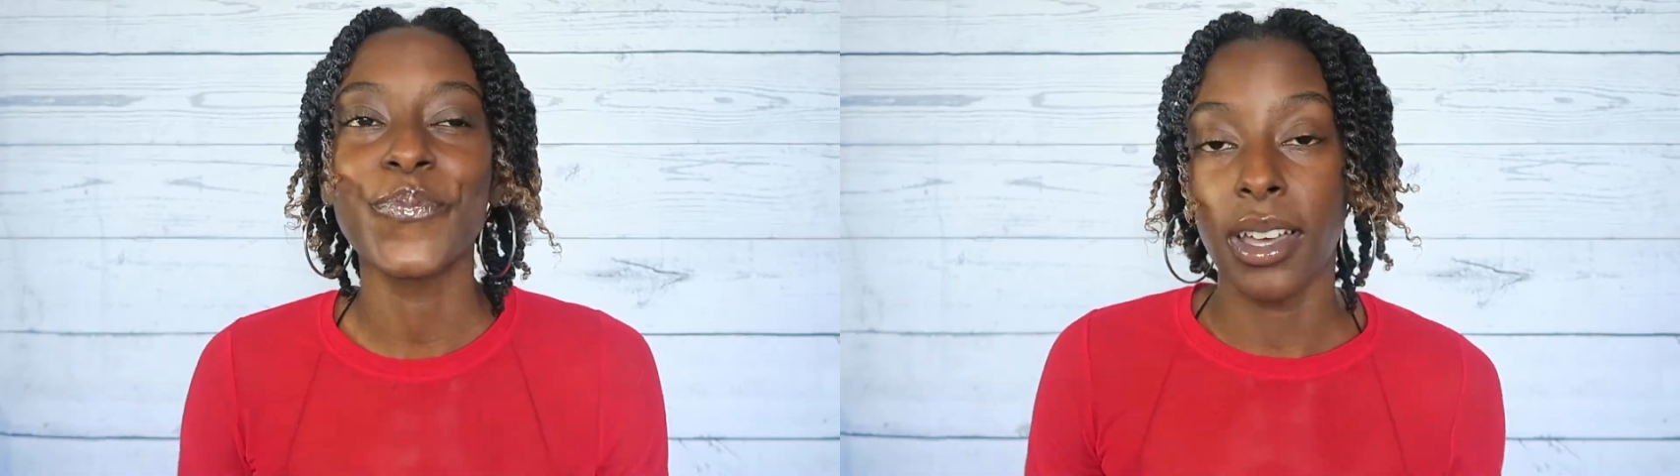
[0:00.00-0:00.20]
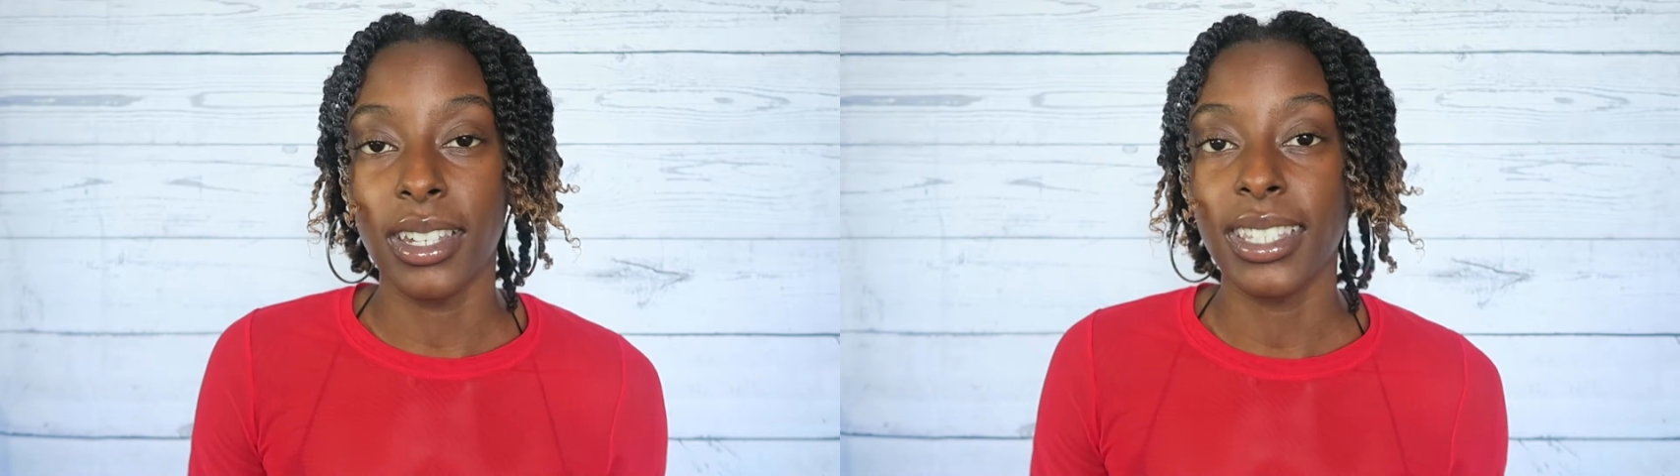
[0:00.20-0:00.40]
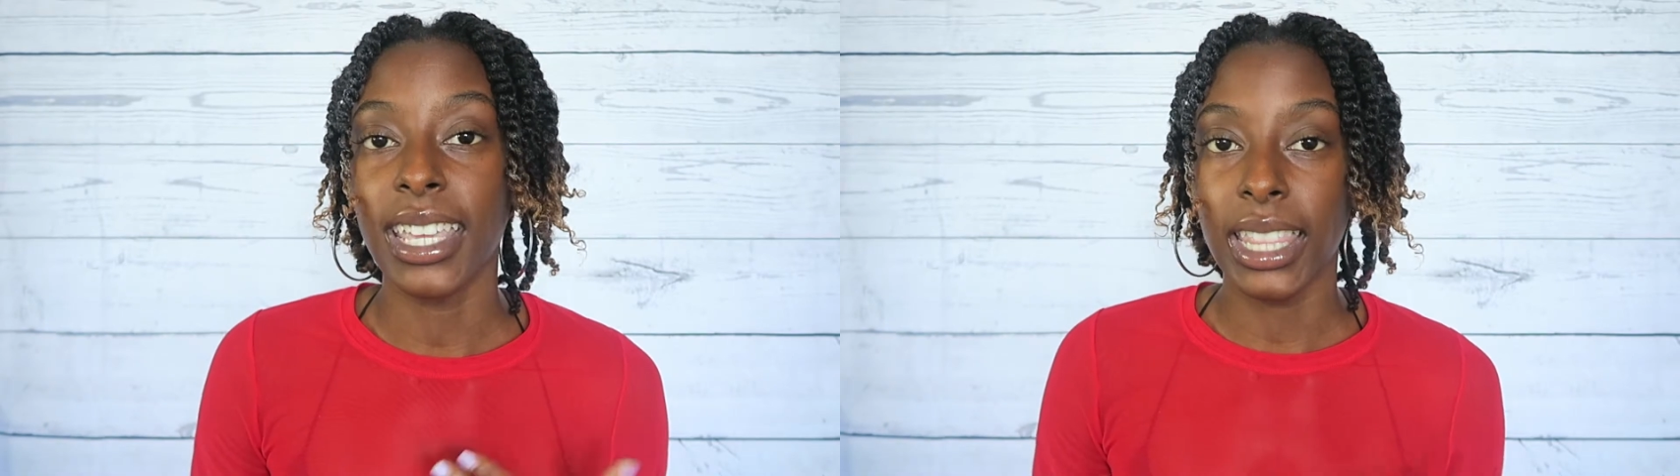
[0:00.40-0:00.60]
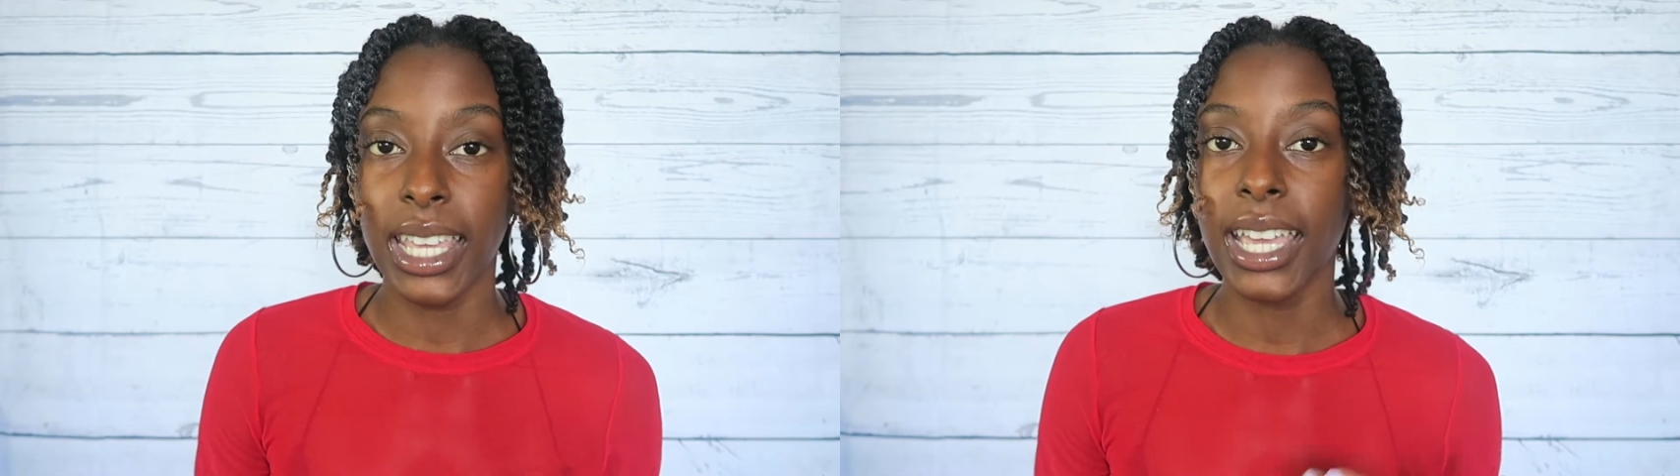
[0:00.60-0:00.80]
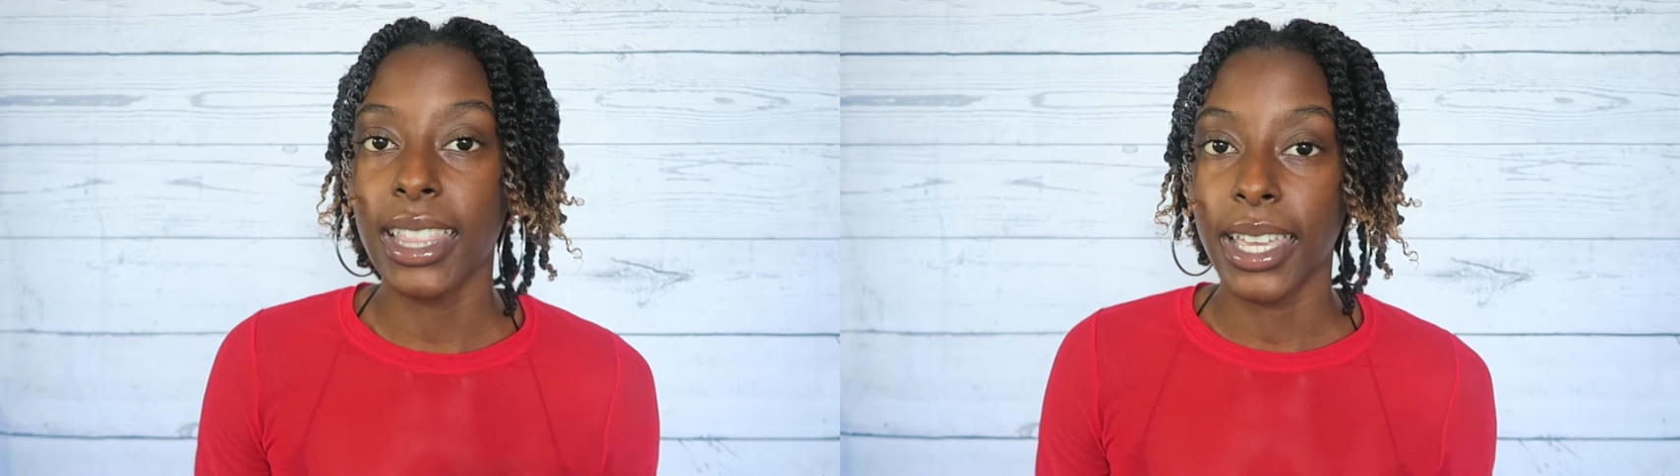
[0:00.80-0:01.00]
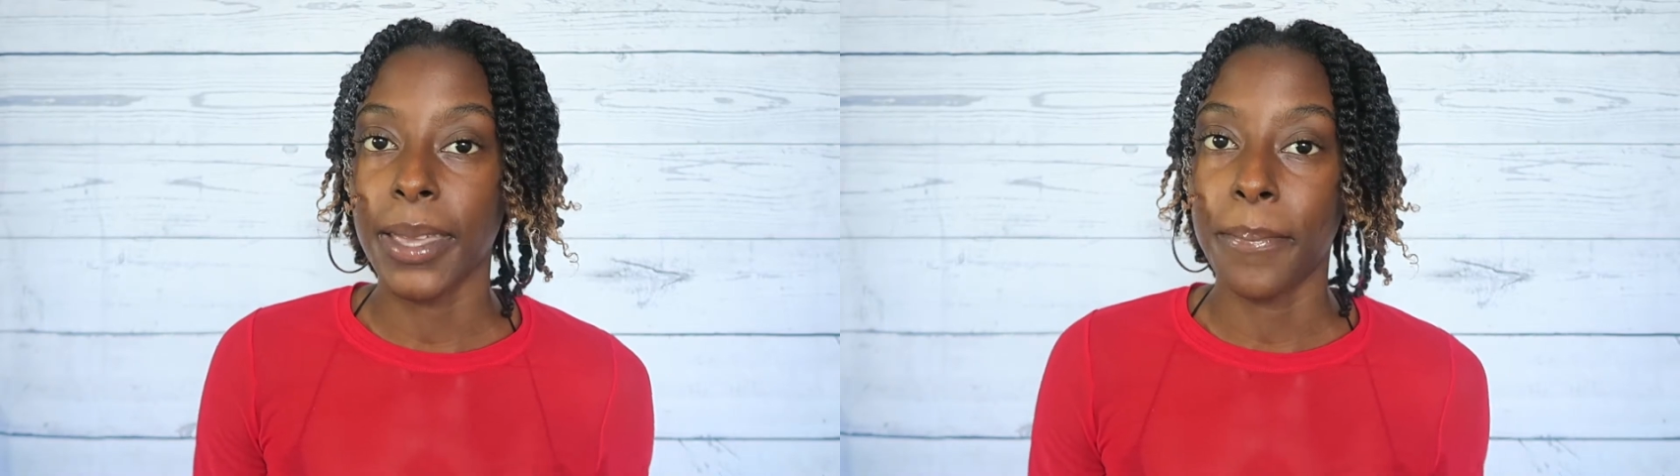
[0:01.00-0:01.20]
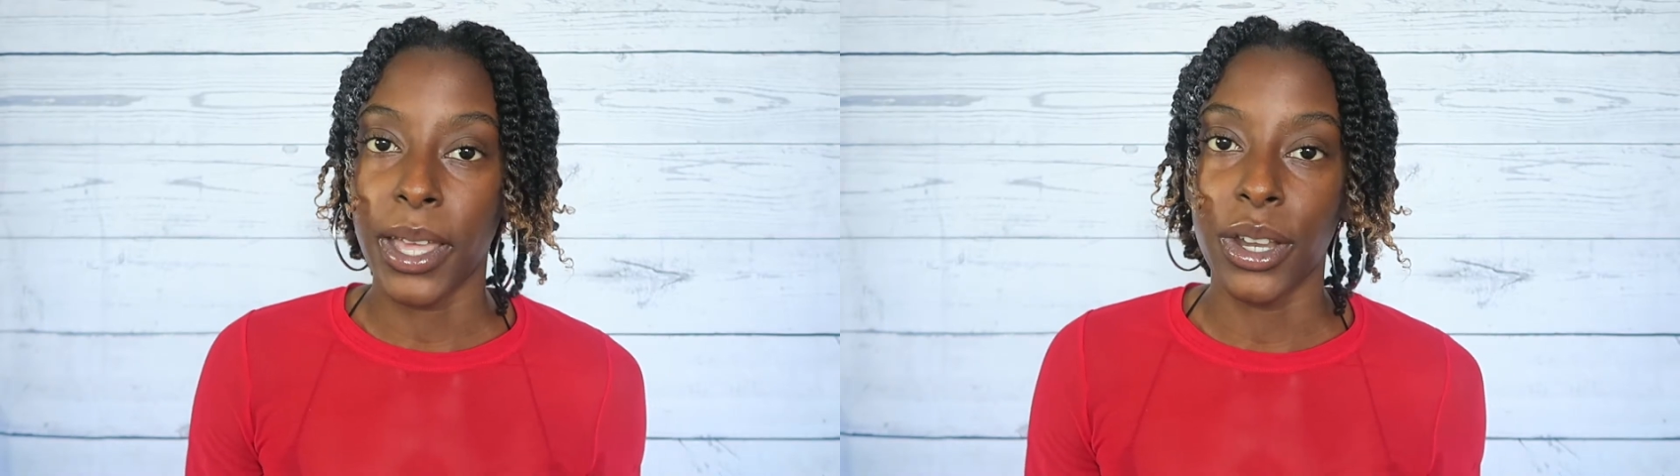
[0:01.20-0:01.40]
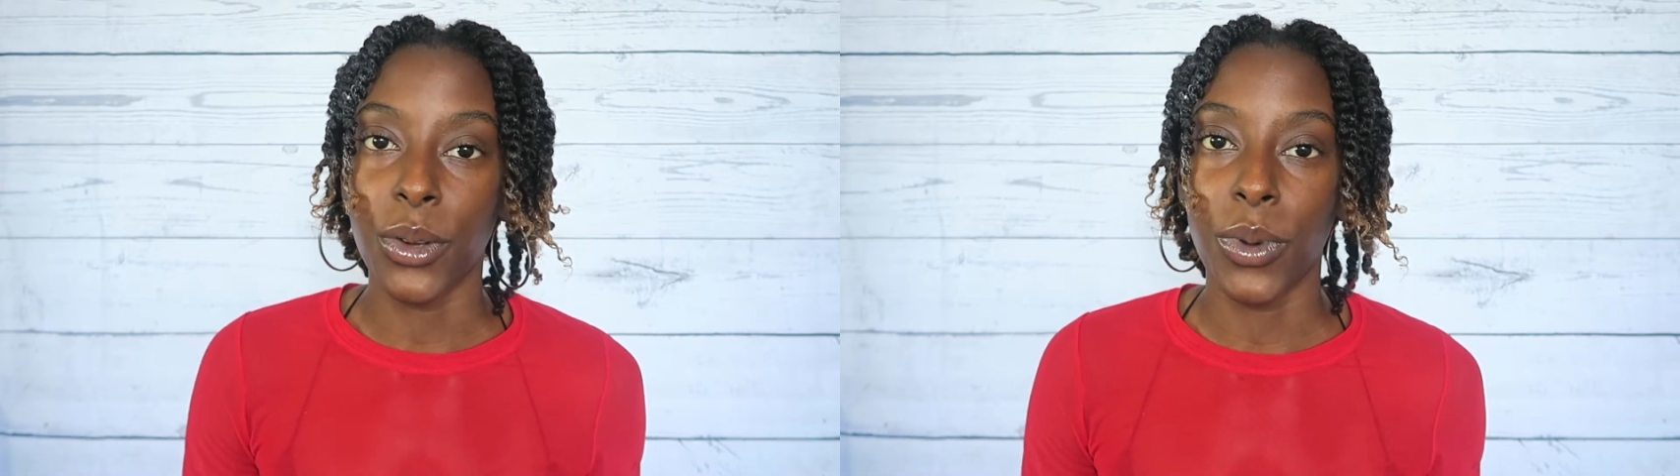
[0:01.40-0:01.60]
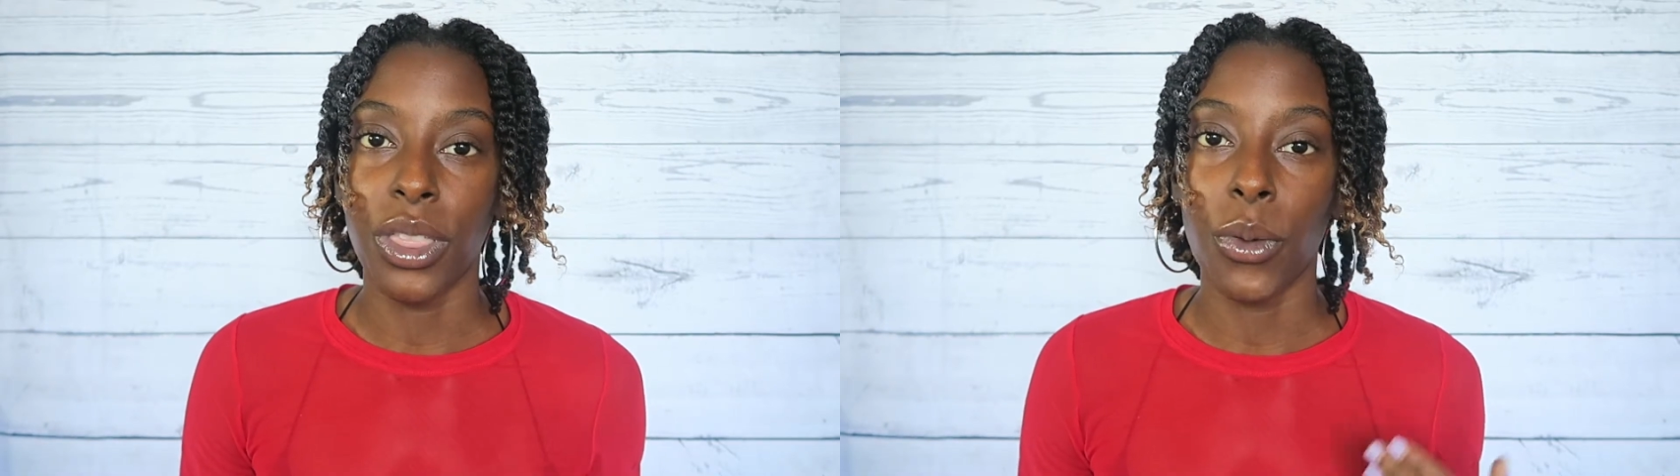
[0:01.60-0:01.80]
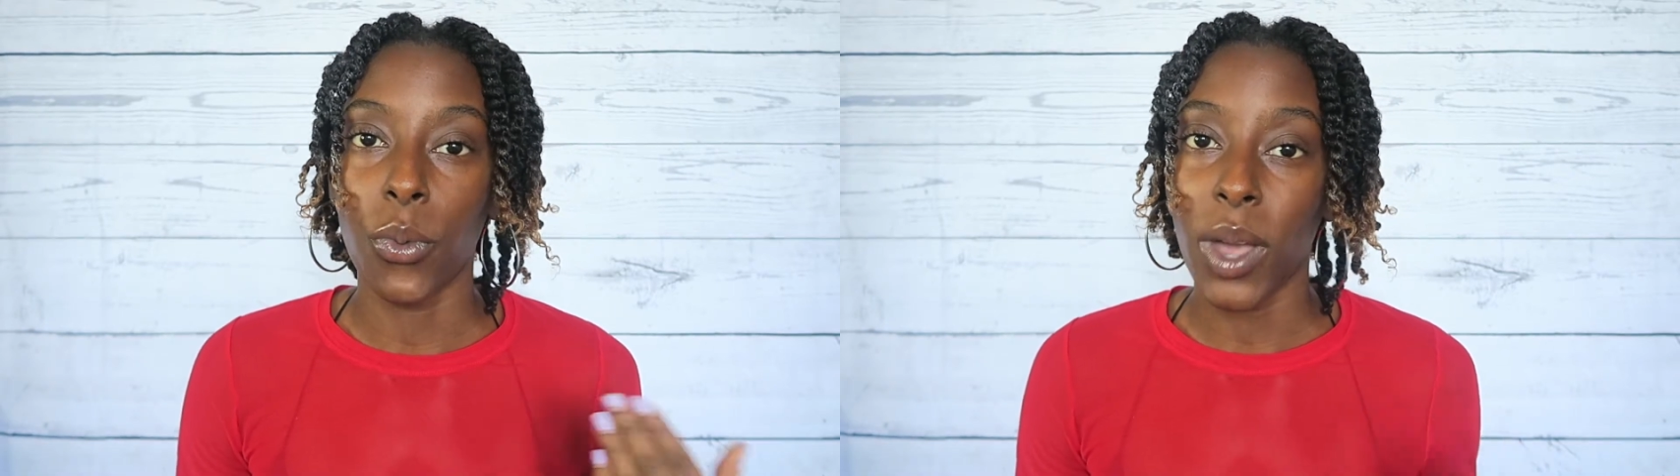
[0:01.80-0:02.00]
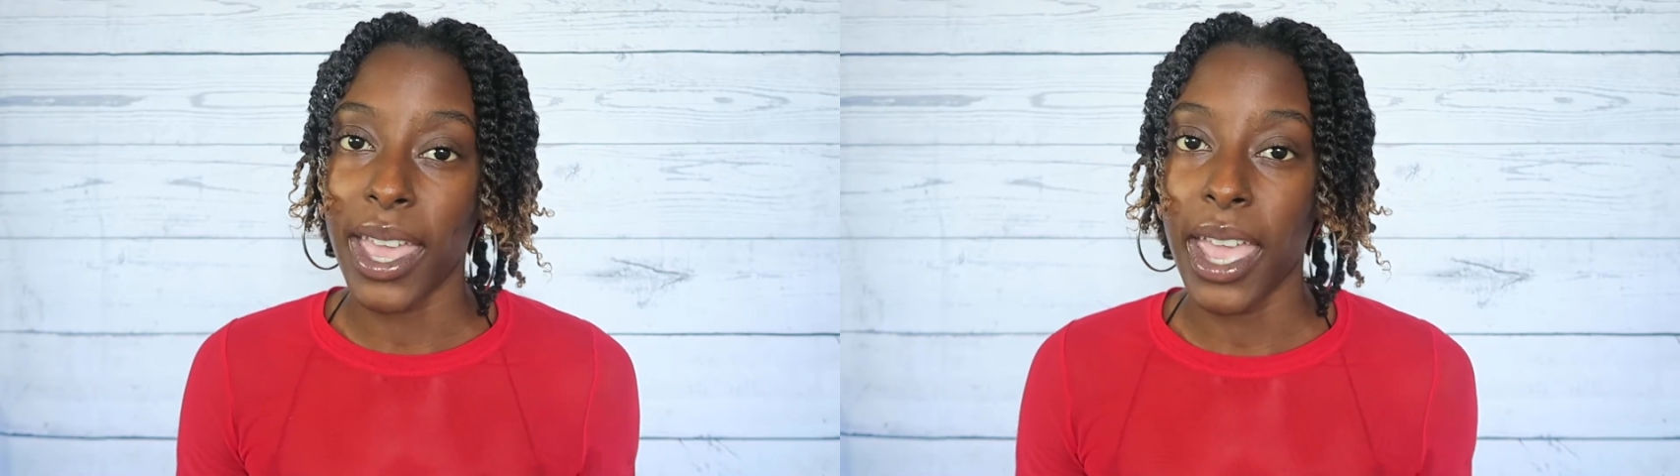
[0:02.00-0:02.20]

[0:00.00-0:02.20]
But honestly I think I like it better with wet